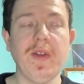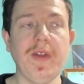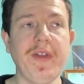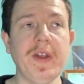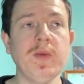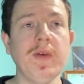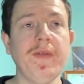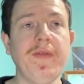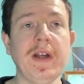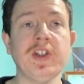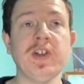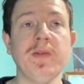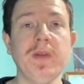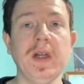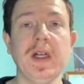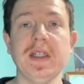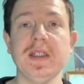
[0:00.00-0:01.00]
The thing with
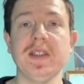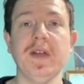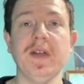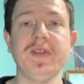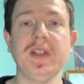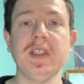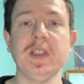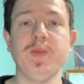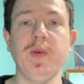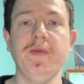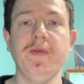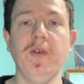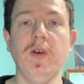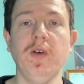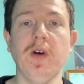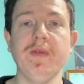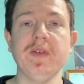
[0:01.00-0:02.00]
Flesh and Blood, as I've said this
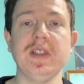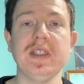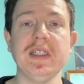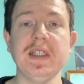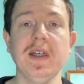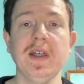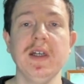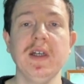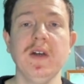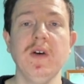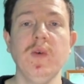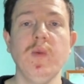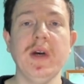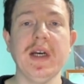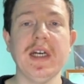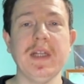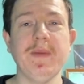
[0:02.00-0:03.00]
before, obviously
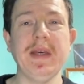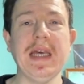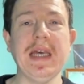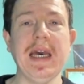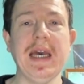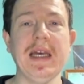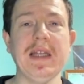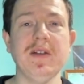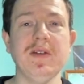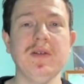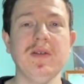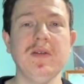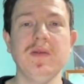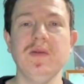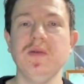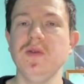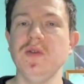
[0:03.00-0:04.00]
we're going to be
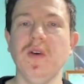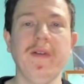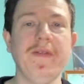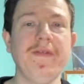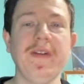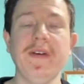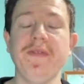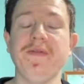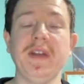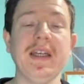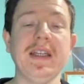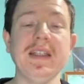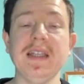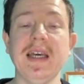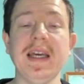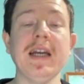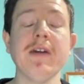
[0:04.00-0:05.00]
getting
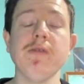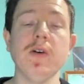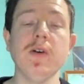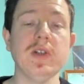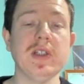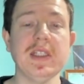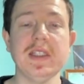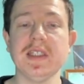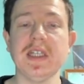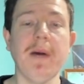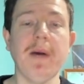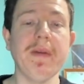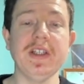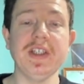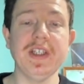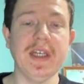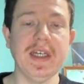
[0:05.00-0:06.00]
15 heroes this
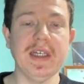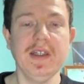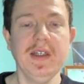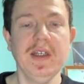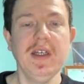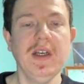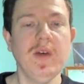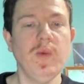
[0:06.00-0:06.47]
coming year.